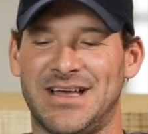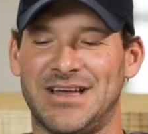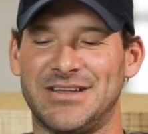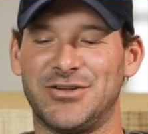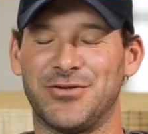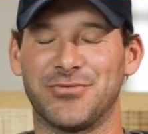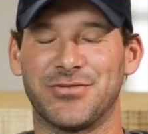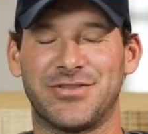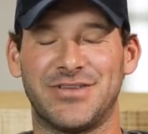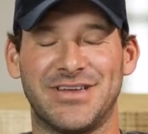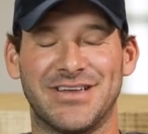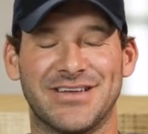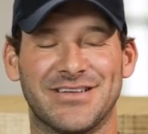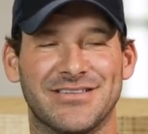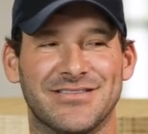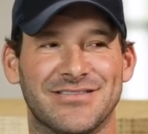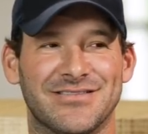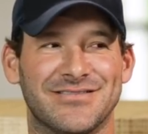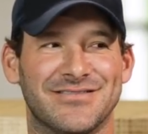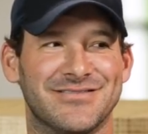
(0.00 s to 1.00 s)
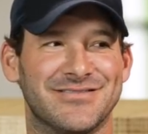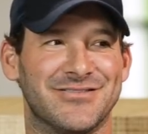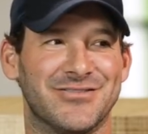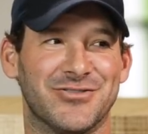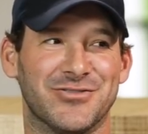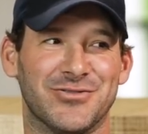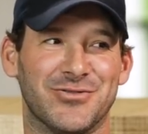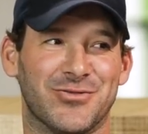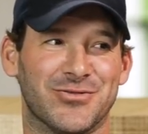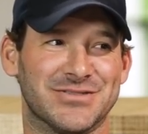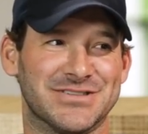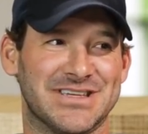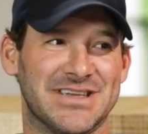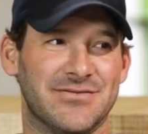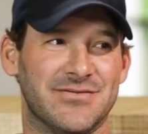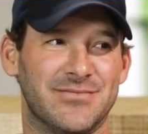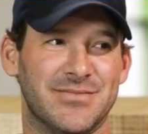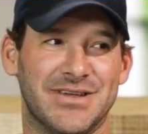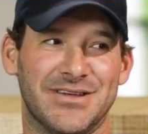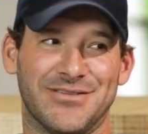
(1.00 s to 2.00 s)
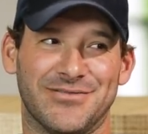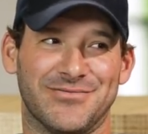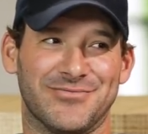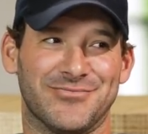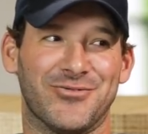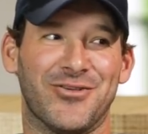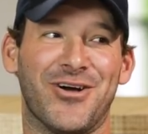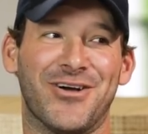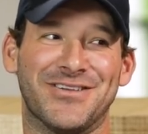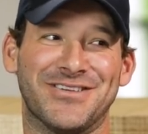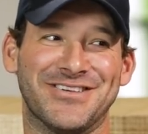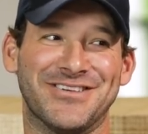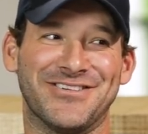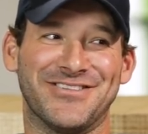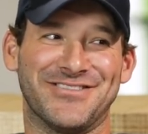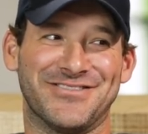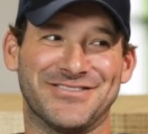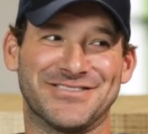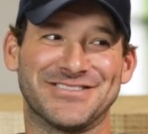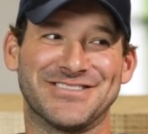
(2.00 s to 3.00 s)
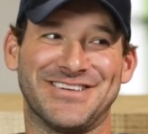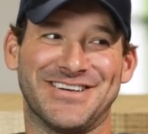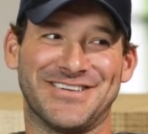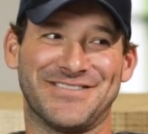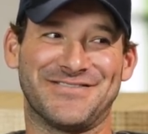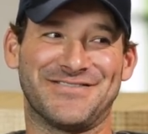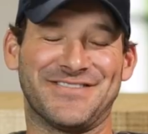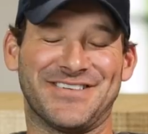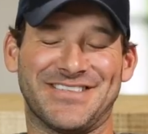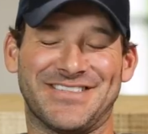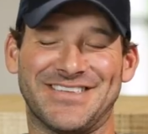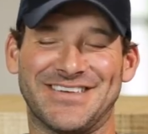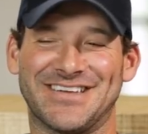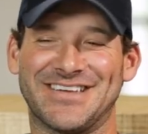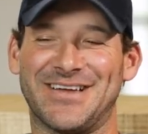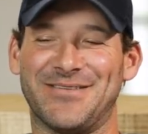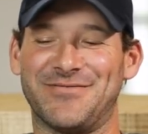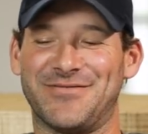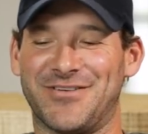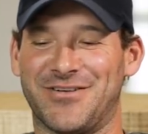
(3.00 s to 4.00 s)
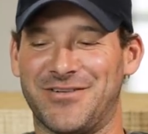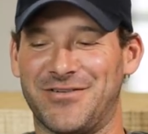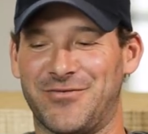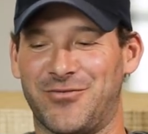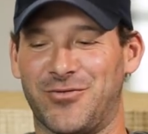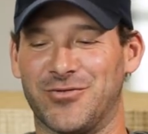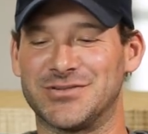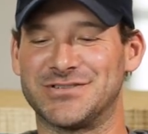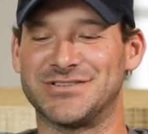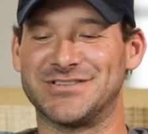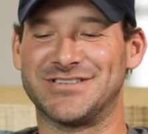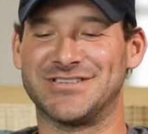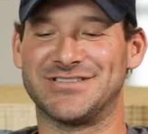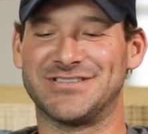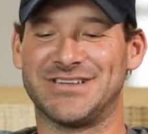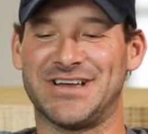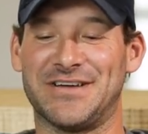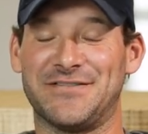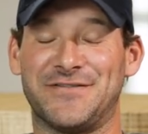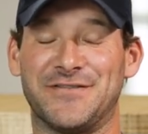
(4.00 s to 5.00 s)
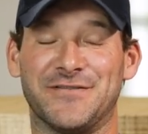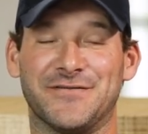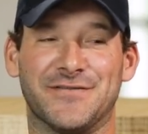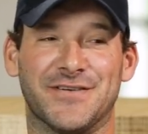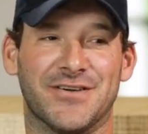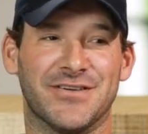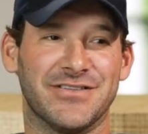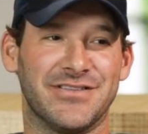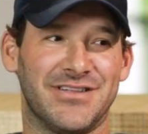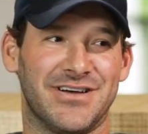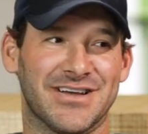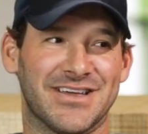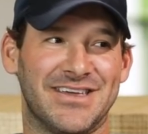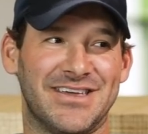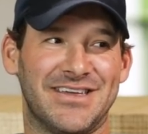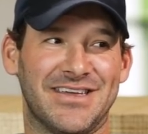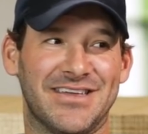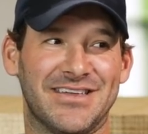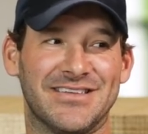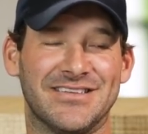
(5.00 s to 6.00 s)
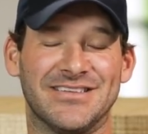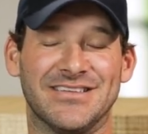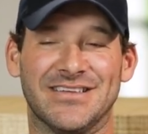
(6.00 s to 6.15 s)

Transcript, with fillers: I don't think the good Lord has given me a raw deal in this life. I think I'm very fortunate. I feel very lucky,